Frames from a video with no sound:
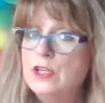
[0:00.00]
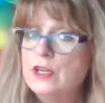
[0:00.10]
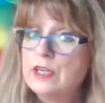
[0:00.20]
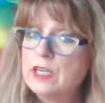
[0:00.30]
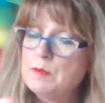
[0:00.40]

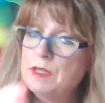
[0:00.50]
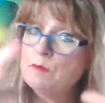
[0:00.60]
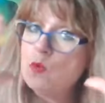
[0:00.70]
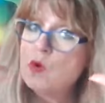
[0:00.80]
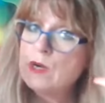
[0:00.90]
you're going to be
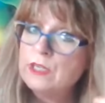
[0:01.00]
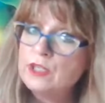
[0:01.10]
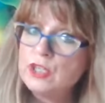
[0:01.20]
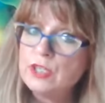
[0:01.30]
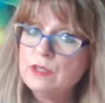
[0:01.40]
more
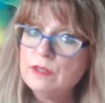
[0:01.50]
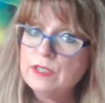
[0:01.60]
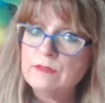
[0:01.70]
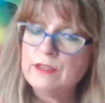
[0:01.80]
intuitive.